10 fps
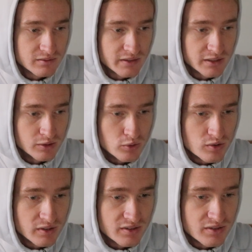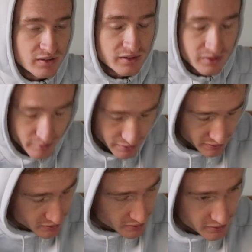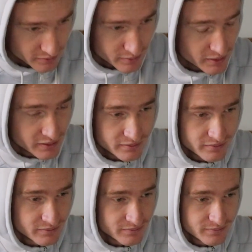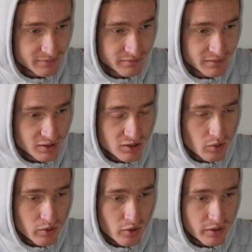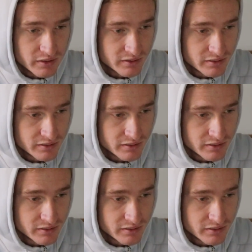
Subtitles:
like losing is, oh my god, it's so annoying.